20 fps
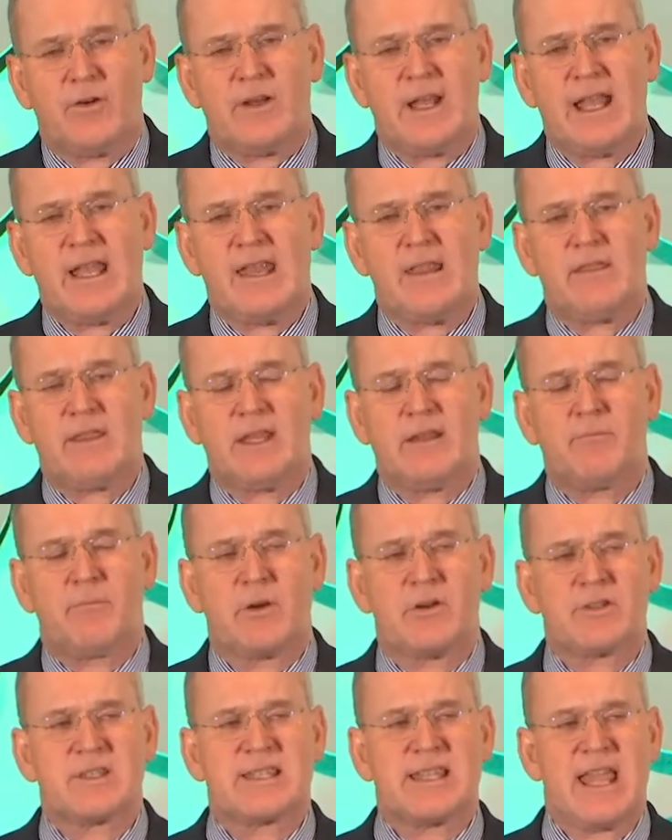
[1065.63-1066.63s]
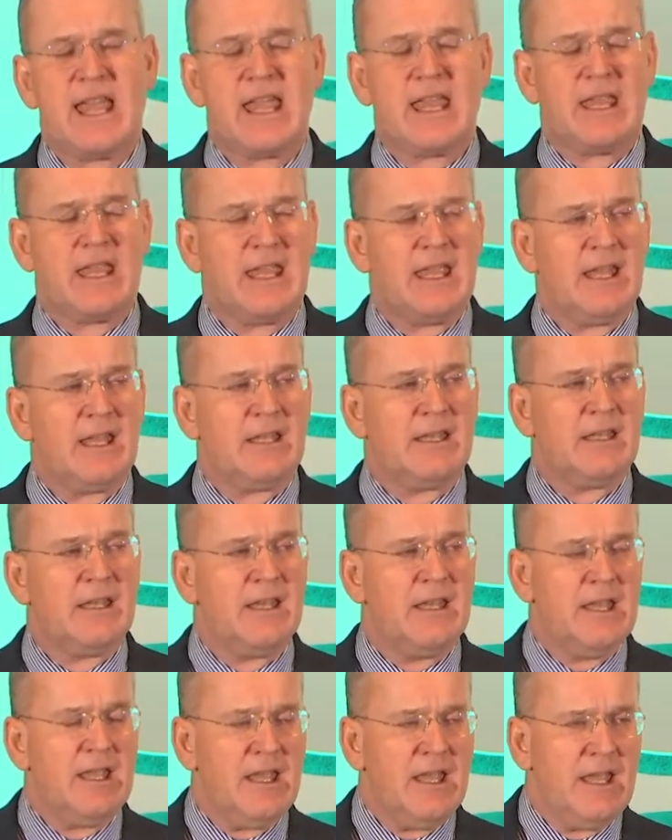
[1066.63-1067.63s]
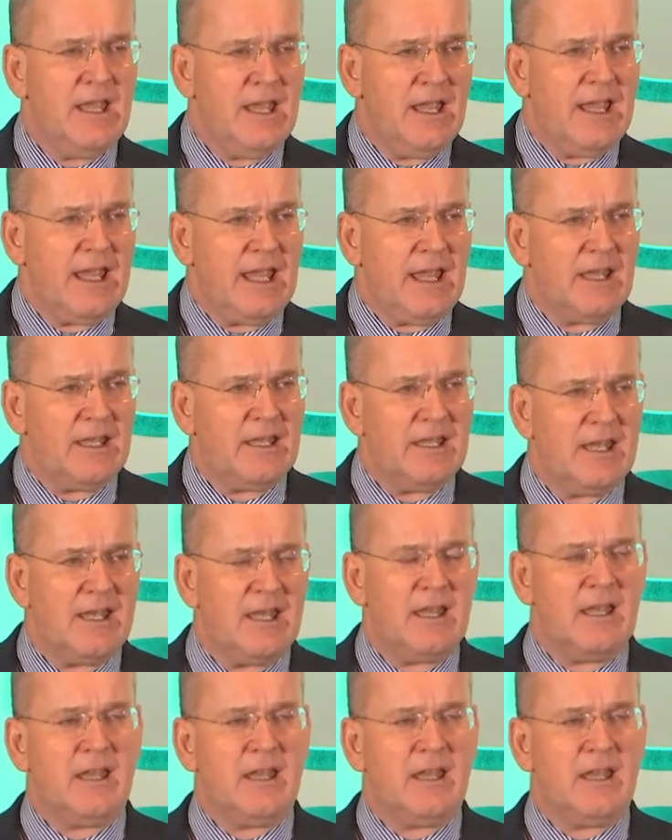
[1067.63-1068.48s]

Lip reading: anything per se in